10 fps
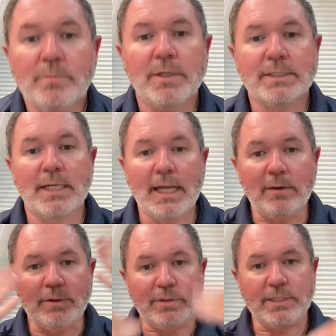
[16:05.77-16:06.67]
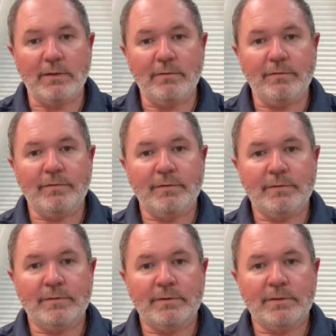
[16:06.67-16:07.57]
You must allow yourself
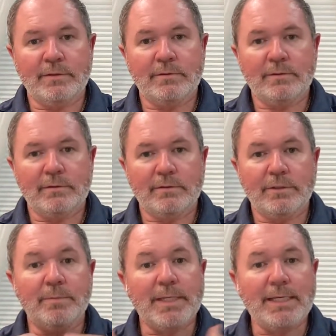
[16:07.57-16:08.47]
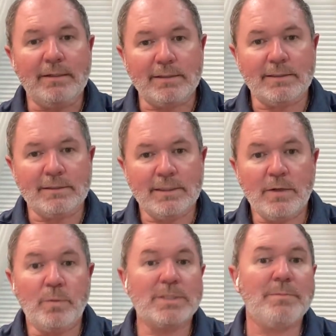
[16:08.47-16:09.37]
to be healed,
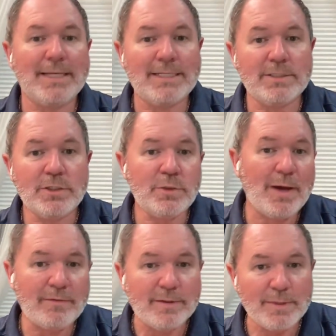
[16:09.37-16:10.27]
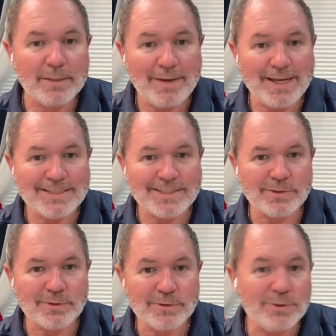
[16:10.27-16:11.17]
which means you have to be the
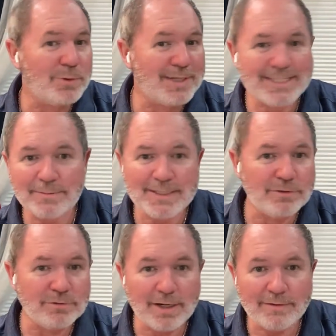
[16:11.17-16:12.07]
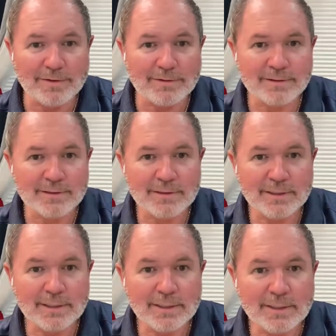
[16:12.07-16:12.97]
passenger. You don't get to be the driver
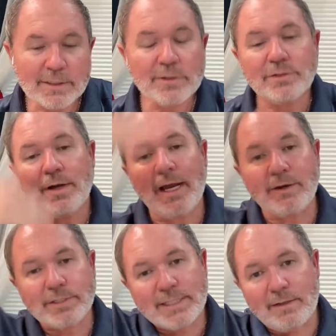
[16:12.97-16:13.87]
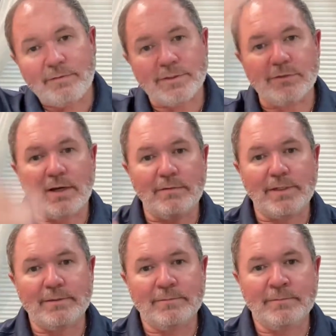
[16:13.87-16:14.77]
because your higher self is
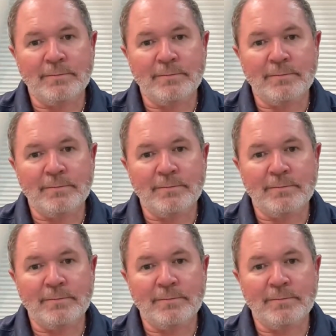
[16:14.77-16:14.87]
driving.